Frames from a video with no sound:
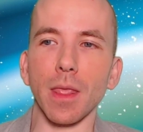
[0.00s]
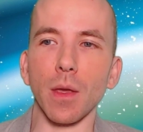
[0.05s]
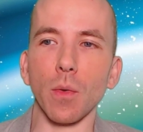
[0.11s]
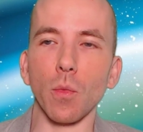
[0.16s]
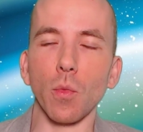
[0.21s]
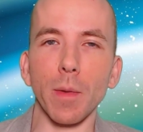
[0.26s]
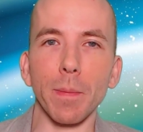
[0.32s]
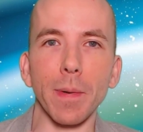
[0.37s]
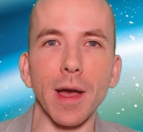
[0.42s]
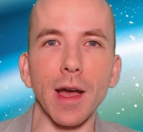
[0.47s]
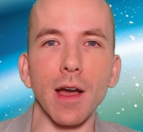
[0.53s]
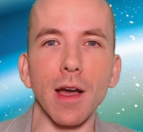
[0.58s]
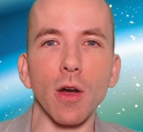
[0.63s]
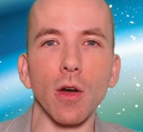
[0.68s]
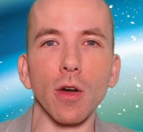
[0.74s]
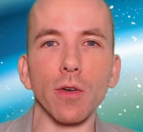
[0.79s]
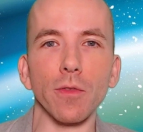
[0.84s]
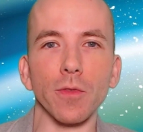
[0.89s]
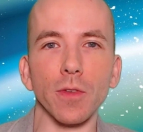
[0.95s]
we're part
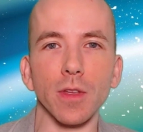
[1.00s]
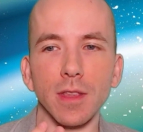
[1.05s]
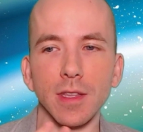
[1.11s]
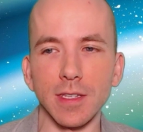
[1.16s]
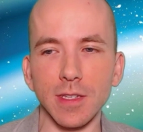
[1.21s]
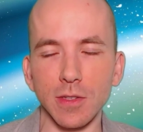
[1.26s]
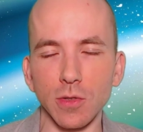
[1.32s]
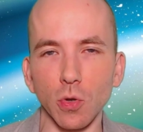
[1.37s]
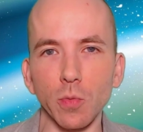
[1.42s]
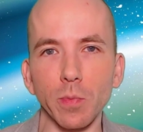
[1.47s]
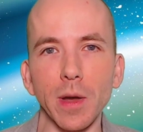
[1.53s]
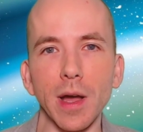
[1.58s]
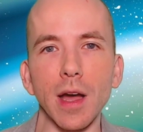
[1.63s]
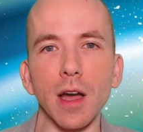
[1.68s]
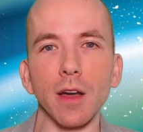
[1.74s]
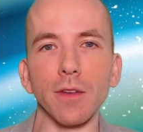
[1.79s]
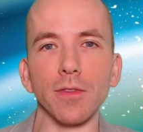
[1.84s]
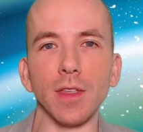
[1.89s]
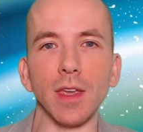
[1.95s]
of, this is all
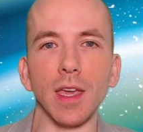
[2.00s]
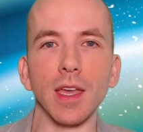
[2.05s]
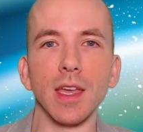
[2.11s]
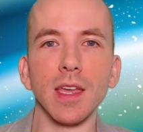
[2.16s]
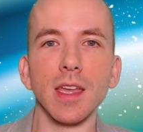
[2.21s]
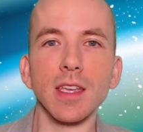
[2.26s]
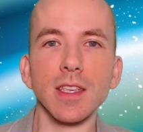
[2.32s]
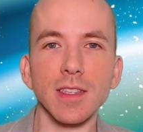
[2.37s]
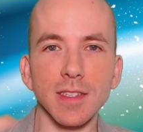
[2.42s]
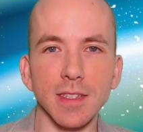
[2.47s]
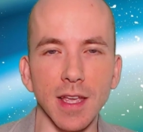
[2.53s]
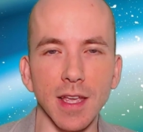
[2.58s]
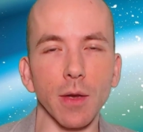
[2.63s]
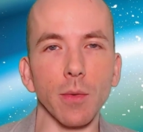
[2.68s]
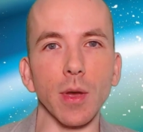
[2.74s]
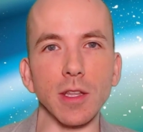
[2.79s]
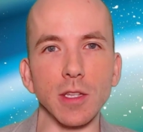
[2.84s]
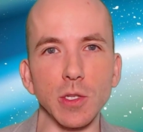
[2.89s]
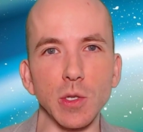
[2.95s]
part of the
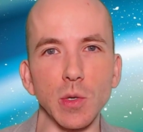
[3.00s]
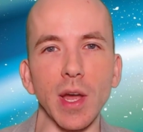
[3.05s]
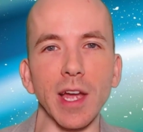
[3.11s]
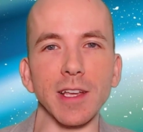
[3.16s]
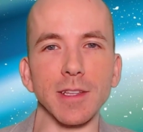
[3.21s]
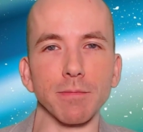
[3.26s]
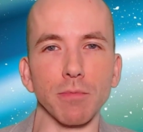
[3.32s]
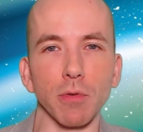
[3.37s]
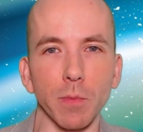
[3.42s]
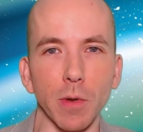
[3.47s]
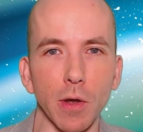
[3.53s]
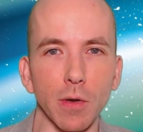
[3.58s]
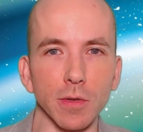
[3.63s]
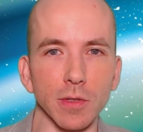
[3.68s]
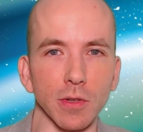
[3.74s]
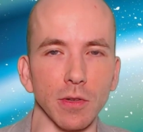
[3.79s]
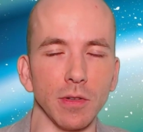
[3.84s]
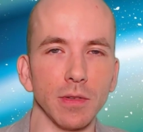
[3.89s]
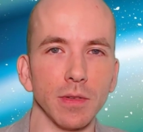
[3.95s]
SegWit 2x
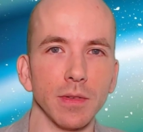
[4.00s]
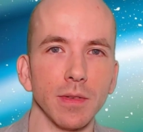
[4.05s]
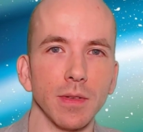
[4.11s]
proposal.